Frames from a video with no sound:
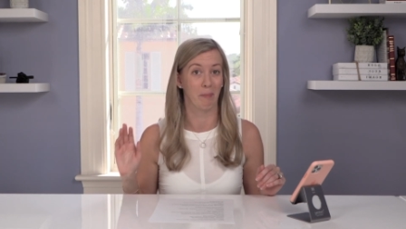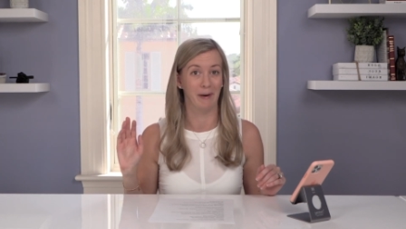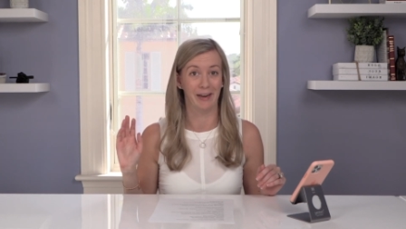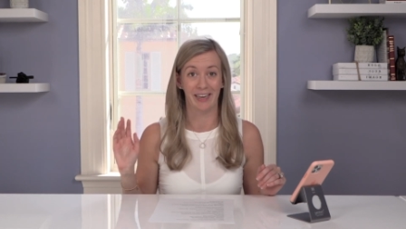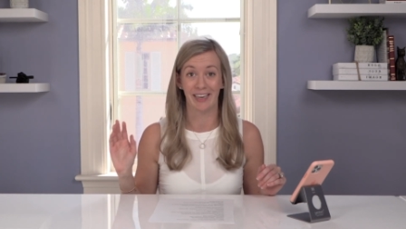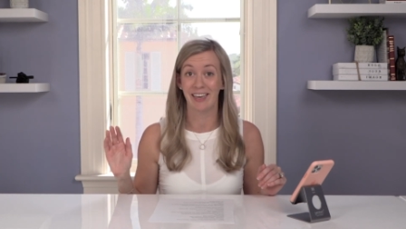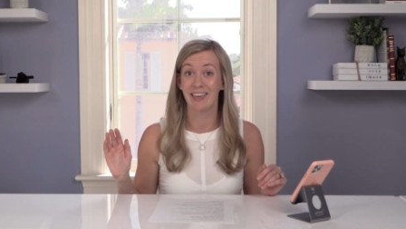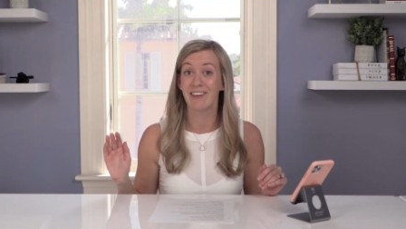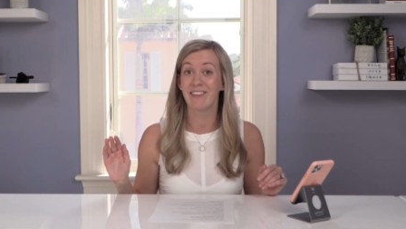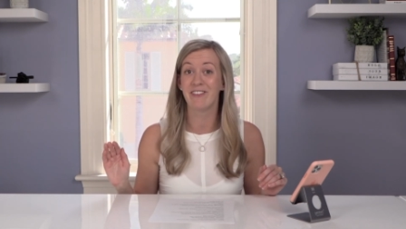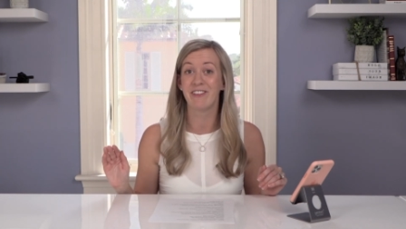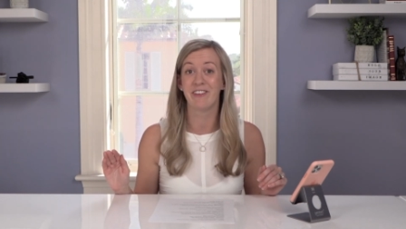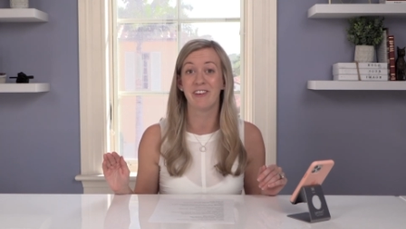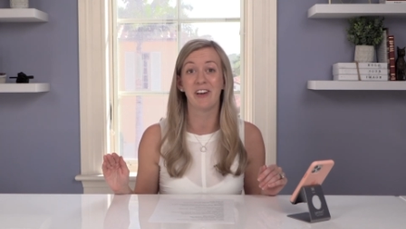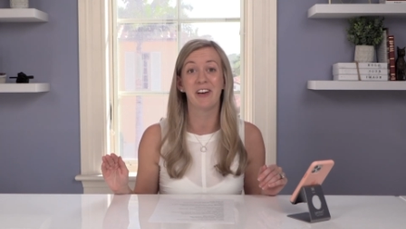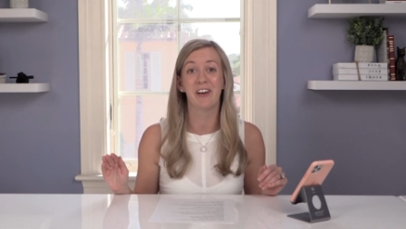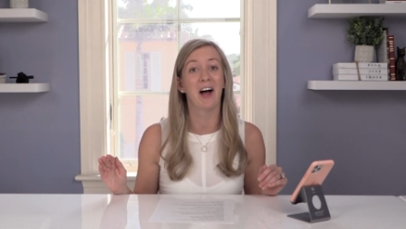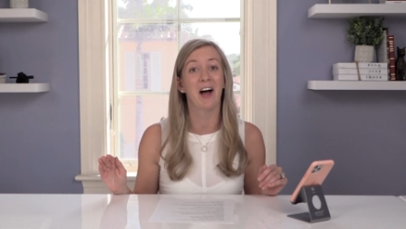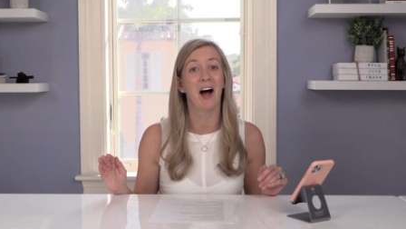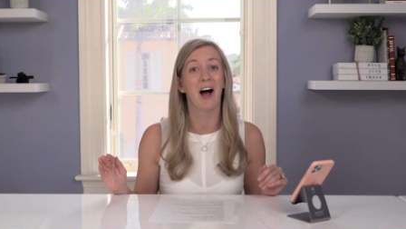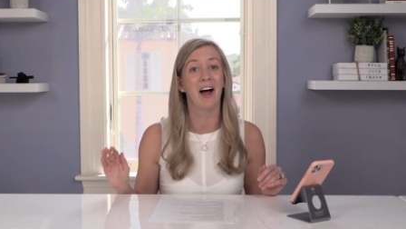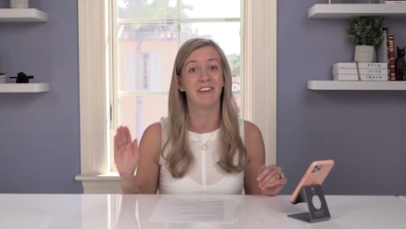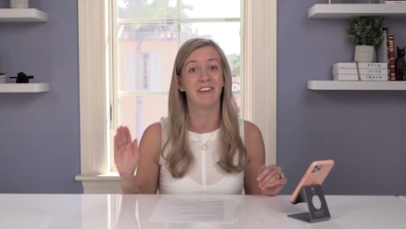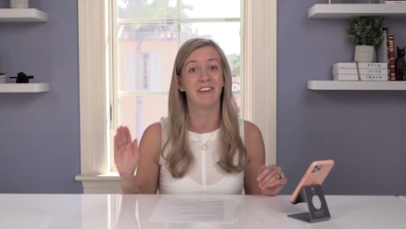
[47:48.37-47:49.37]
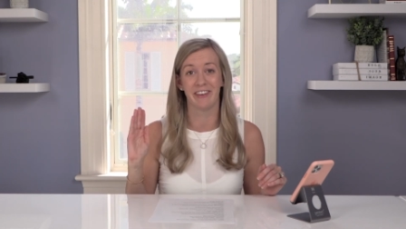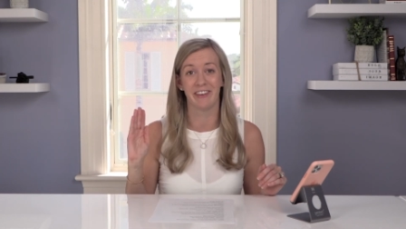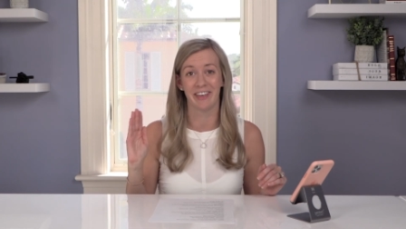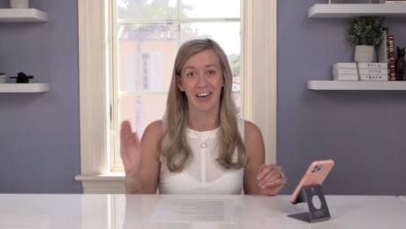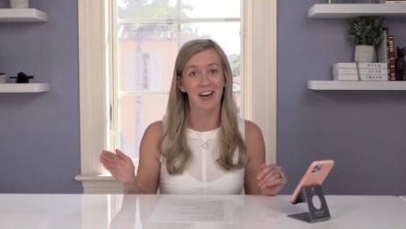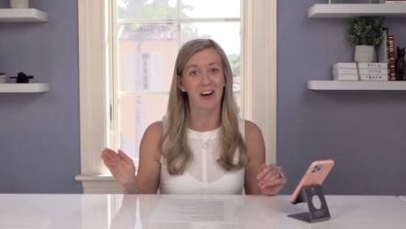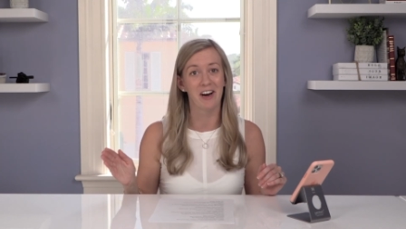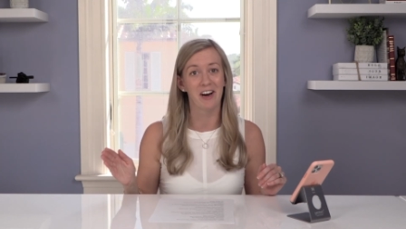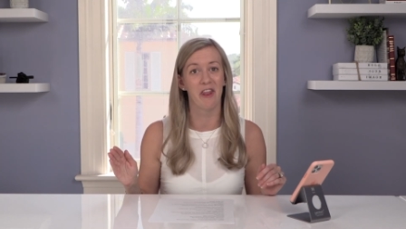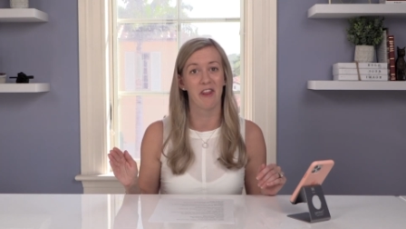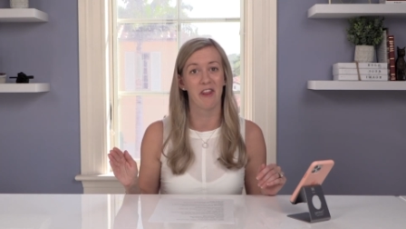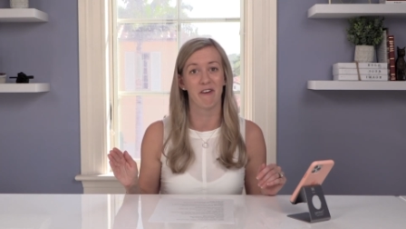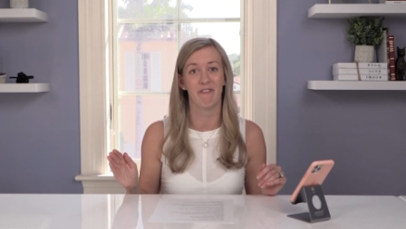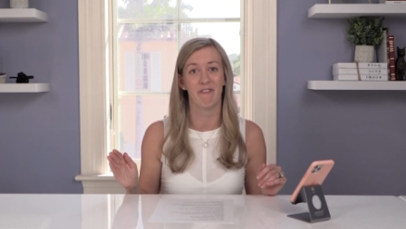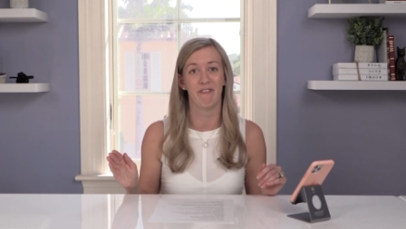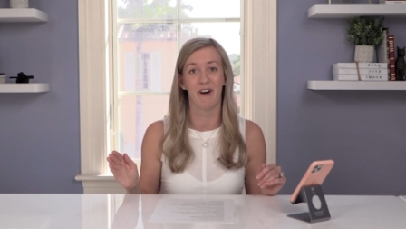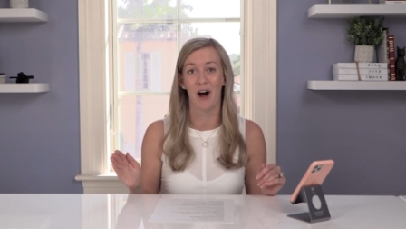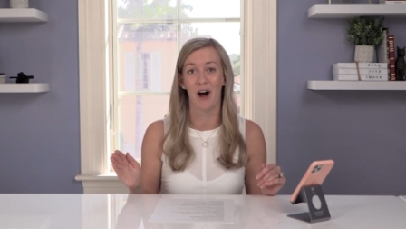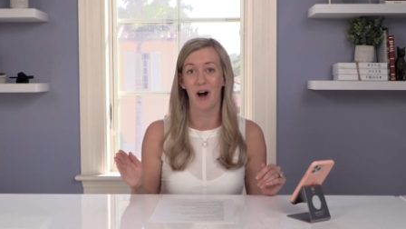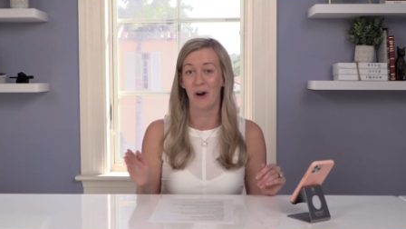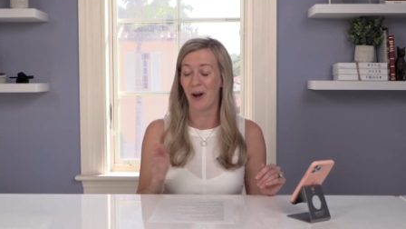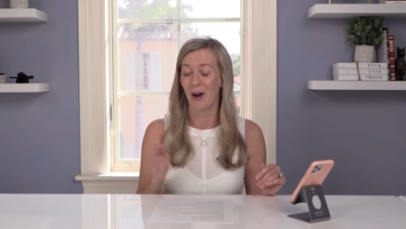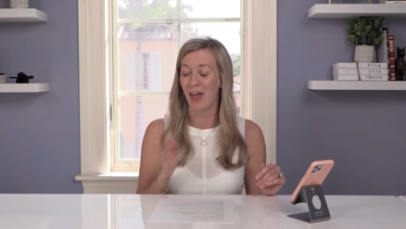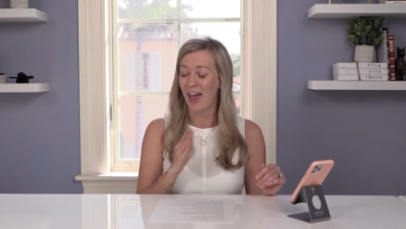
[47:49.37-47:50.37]
but he stood uh, stayed on the
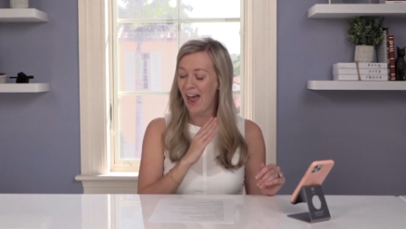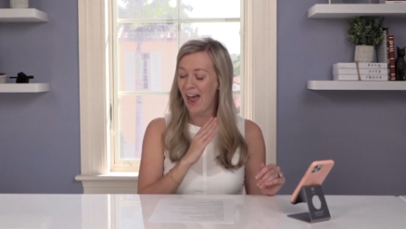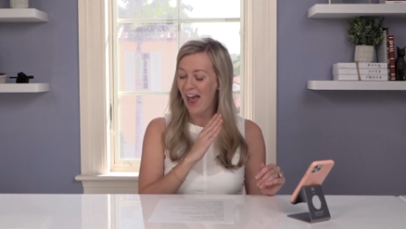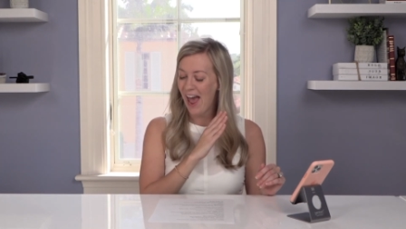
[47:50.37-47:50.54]
phone